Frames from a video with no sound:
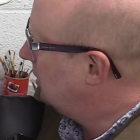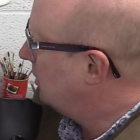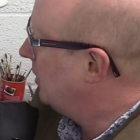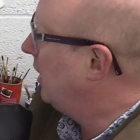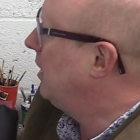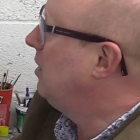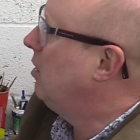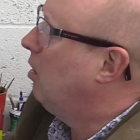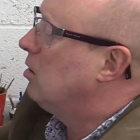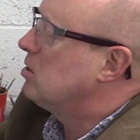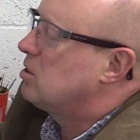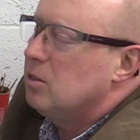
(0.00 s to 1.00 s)
They're
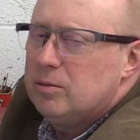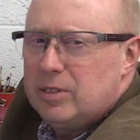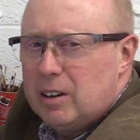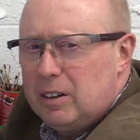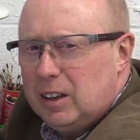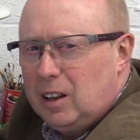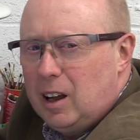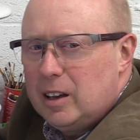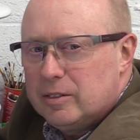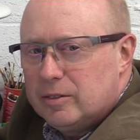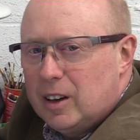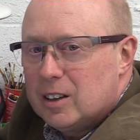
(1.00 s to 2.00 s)
not very
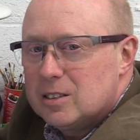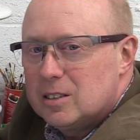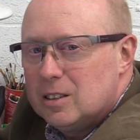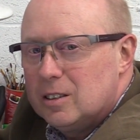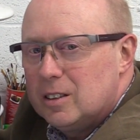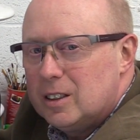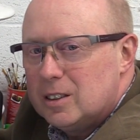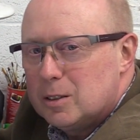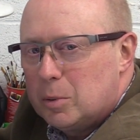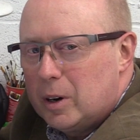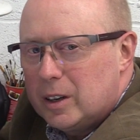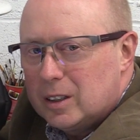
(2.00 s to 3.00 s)
light fast, these
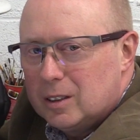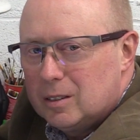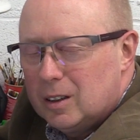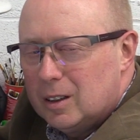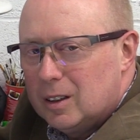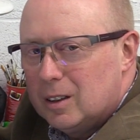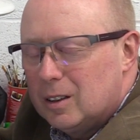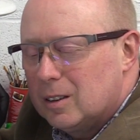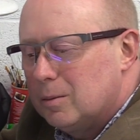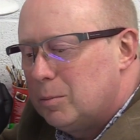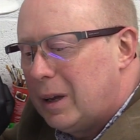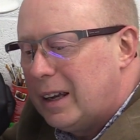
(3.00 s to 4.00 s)
spray
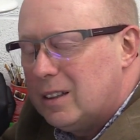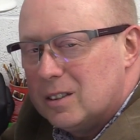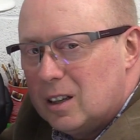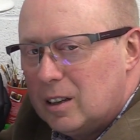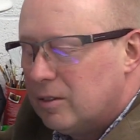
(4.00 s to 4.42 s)
paints, I